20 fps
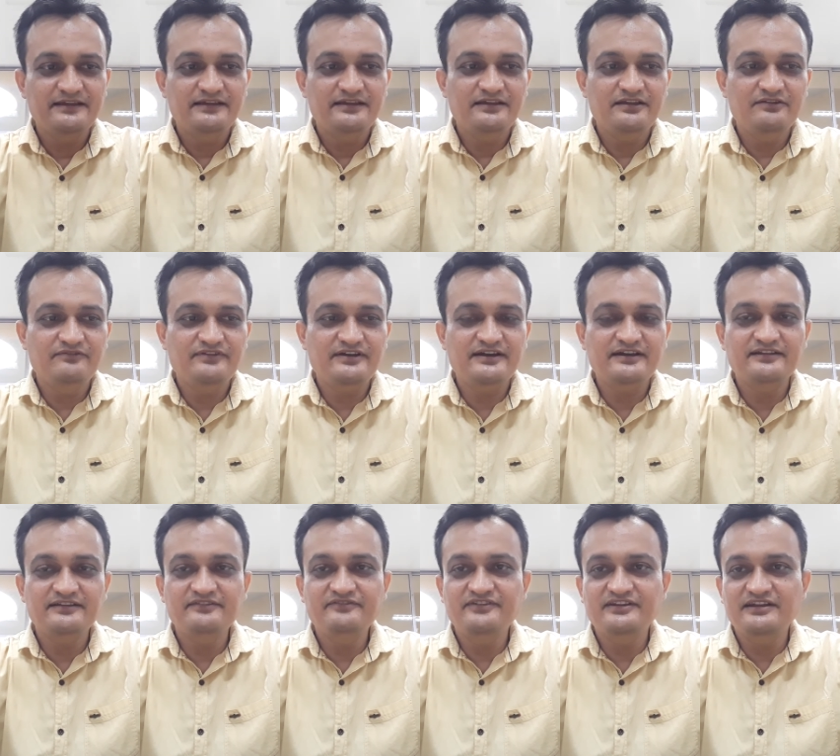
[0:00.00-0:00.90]
If
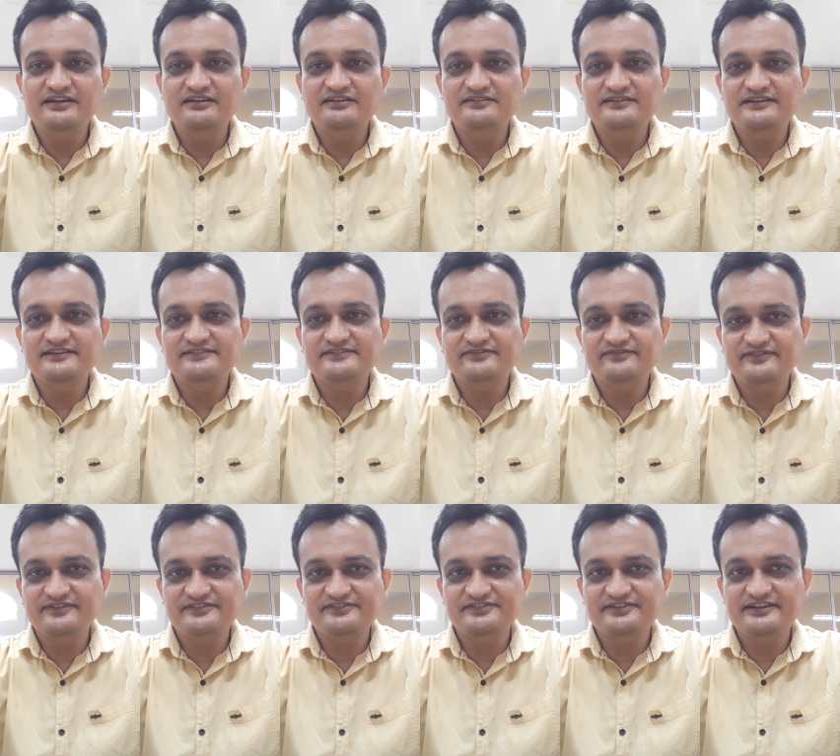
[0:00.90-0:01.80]
that is a
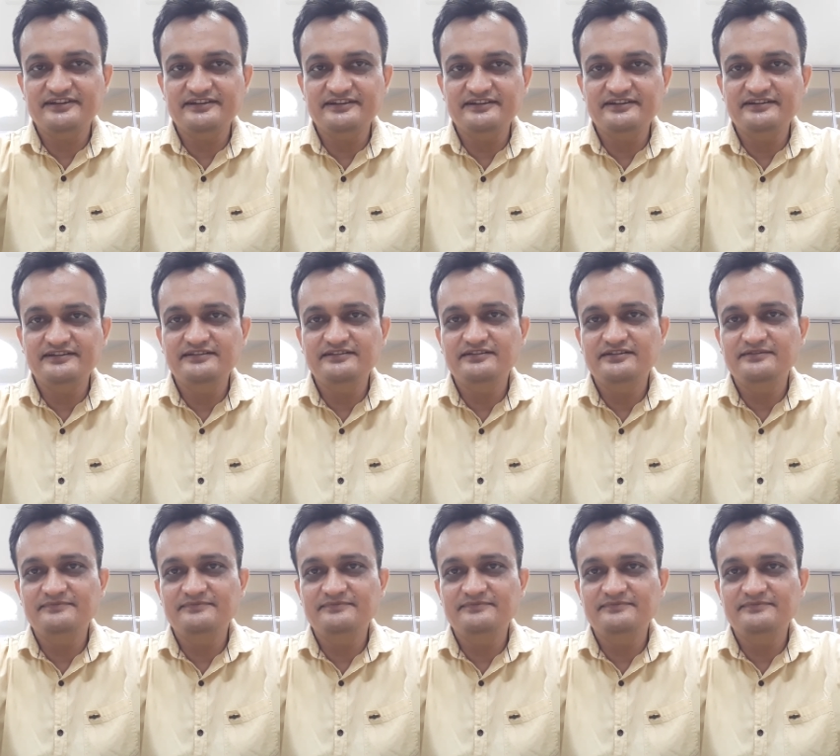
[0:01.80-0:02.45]
first category.